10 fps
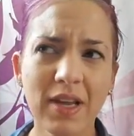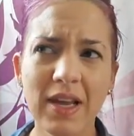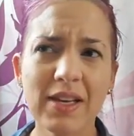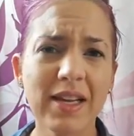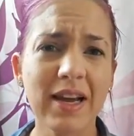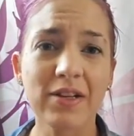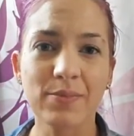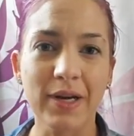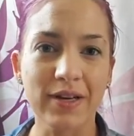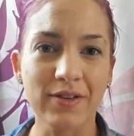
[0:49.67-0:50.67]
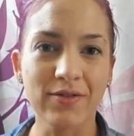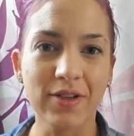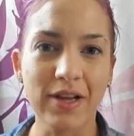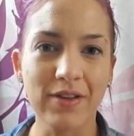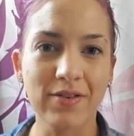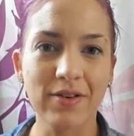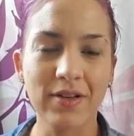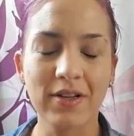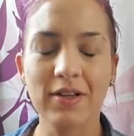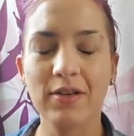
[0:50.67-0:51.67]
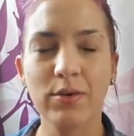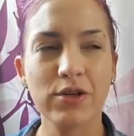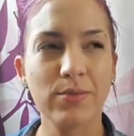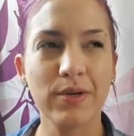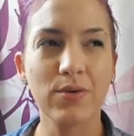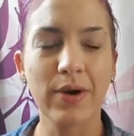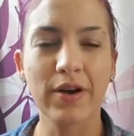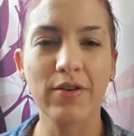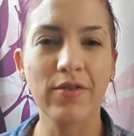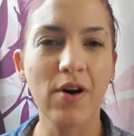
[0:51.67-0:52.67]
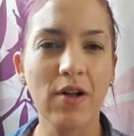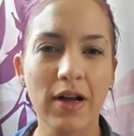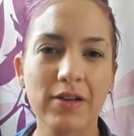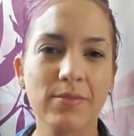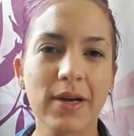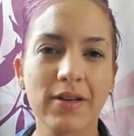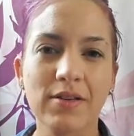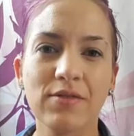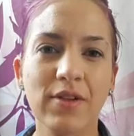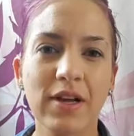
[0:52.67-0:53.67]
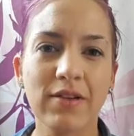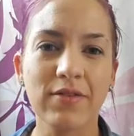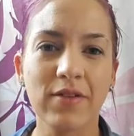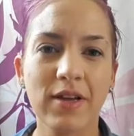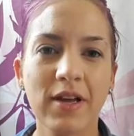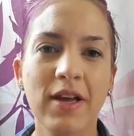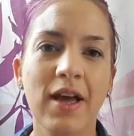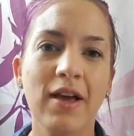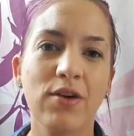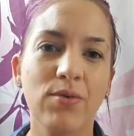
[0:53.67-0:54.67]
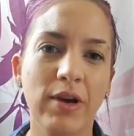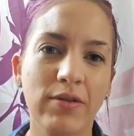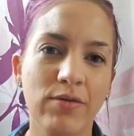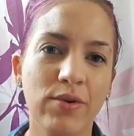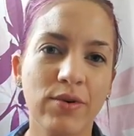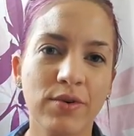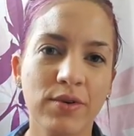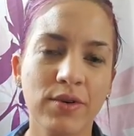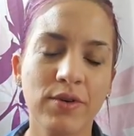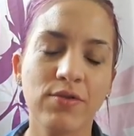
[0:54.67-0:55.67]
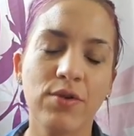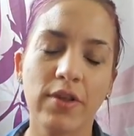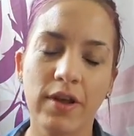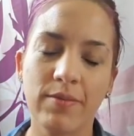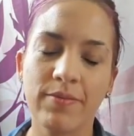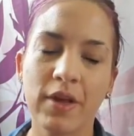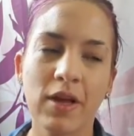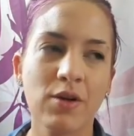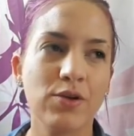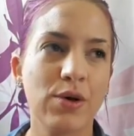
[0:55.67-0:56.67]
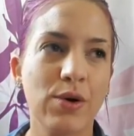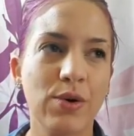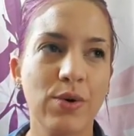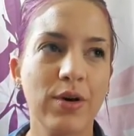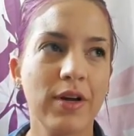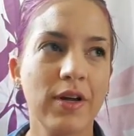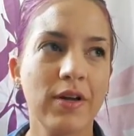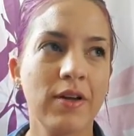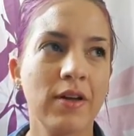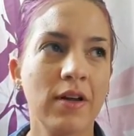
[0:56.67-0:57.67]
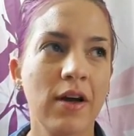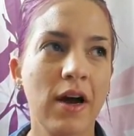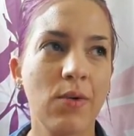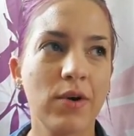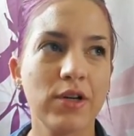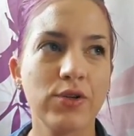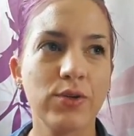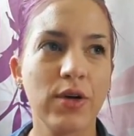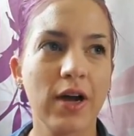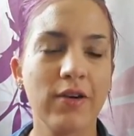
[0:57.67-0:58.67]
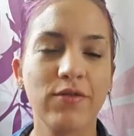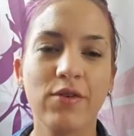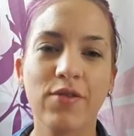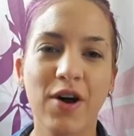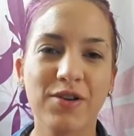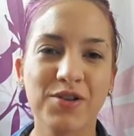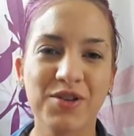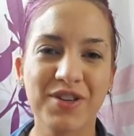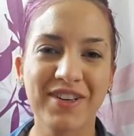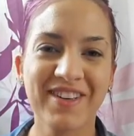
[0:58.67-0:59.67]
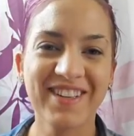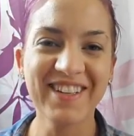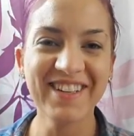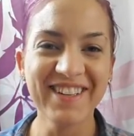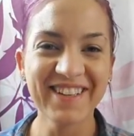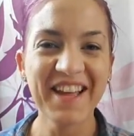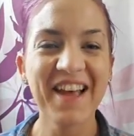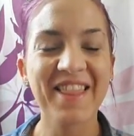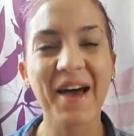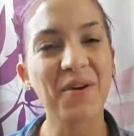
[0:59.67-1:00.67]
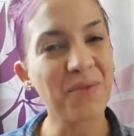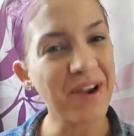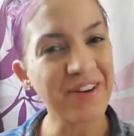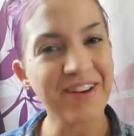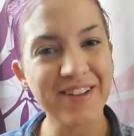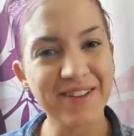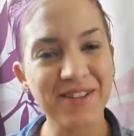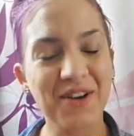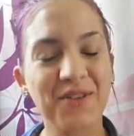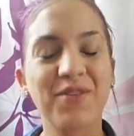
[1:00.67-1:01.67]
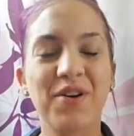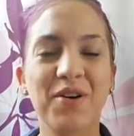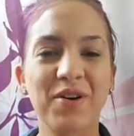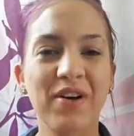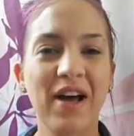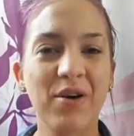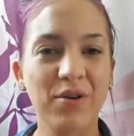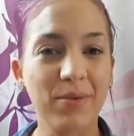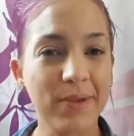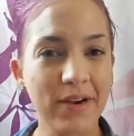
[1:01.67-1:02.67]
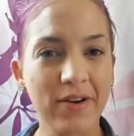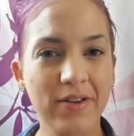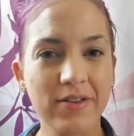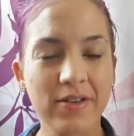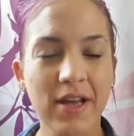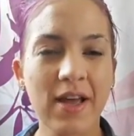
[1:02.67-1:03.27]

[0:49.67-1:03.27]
any aspect of life. We should be aware of all aspects of life and grateful for them. So I wanted to kind of foster that awareness of our outer appearance